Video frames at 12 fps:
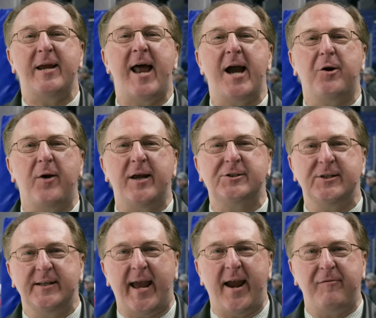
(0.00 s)

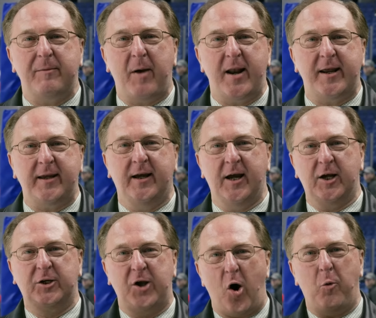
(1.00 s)
Inauguration Day, everybody.
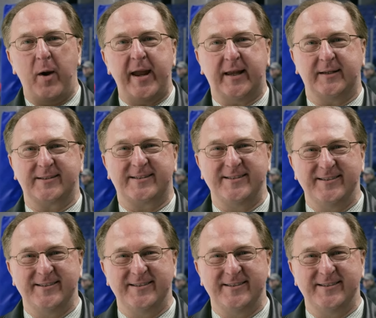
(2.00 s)
Go Wings.